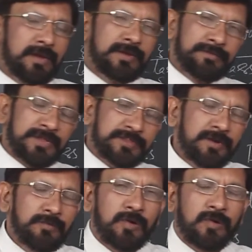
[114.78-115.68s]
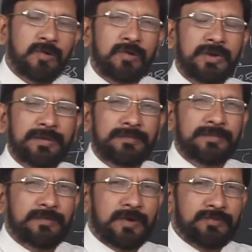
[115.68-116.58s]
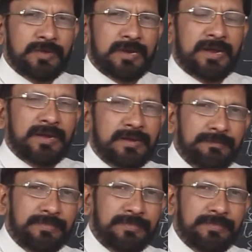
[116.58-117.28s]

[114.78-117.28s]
In method overloading, what we learned,